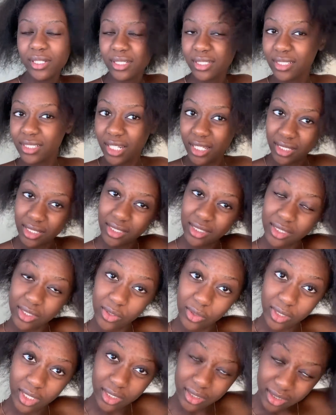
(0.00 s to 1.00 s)
just so
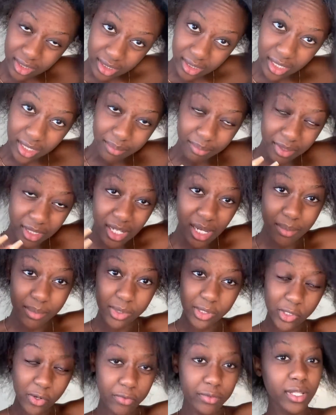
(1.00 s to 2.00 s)
that it can become
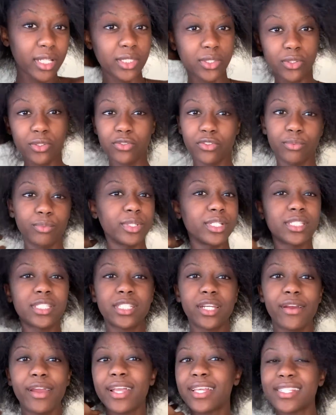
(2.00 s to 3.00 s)
soft and sort of
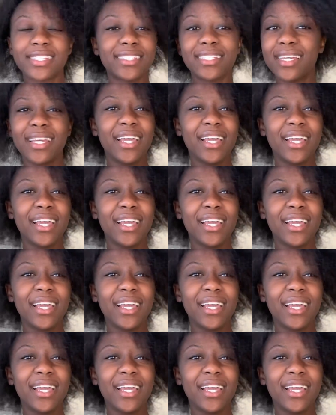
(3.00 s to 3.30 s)
moisturized.